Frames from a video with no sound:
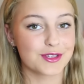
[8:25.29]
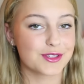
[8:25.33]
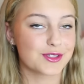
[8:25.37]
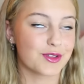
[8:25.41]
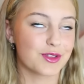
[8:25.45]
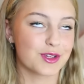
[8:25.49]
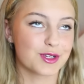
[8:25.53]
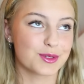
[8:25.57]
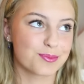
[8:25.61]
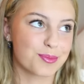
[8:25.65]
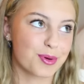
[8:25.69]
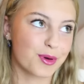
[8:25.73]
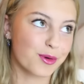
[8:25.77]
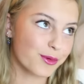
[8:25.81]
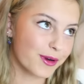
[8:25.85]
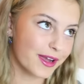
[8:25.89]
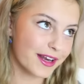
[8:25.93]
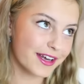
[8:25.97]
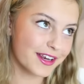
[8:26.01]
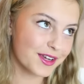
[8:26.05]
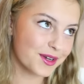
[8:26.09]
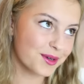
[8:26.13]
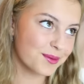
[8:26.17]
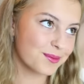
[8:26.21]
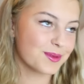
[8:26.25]
So there's
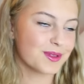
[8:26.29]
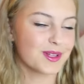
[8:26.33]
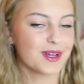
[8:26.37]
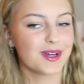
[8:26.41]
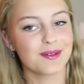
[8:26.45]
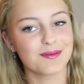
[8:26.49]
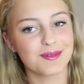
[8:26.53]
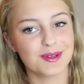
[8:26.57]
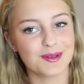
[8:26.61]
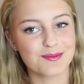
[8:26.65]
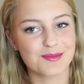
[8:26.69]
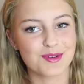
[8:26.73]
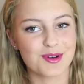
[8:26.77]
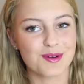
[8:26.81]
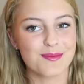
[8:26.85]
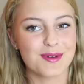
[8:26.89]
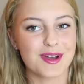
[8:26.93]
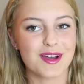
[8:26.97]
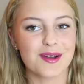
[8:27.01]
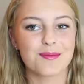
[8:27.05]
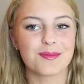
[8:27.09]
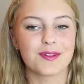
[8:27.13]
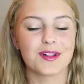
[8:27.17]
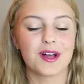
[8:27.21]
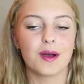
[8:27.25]
Perennial Plum and
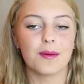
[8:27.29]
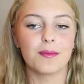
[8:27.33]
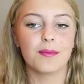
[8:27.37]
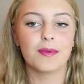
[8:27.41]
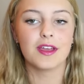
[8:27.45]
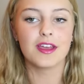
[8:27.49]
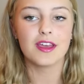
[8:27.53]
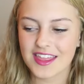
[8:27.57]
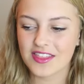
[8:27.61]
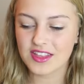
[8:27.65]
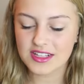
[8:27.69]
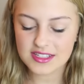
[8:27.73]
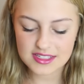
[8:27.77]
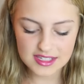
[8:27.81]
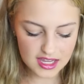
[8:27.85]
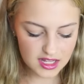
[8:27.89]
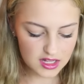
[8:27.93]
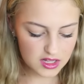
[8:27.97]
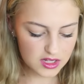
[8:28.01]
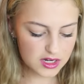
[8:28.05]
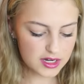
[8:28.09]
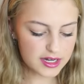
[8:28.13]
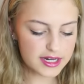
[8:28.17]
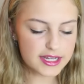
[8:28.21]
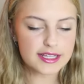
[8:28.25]
Premier Plum. And this
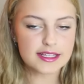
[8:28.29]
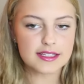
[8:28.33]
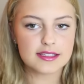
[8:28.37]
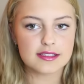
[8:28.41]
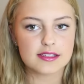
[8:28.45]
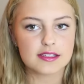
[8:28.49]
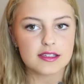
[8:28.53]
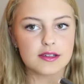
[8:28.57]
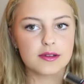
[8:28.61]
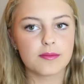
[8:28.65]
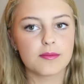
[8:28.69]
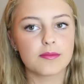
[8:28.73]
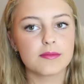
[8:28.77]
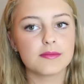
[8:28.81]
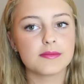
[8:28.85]
color is